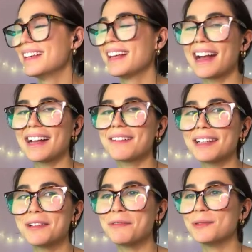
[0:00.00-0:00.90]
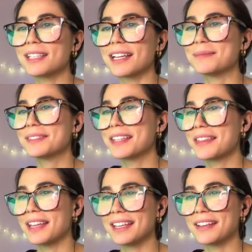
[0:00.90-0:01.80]
I cried a few times
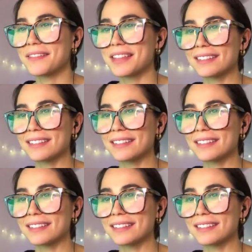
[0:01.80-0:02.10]
thinking of that.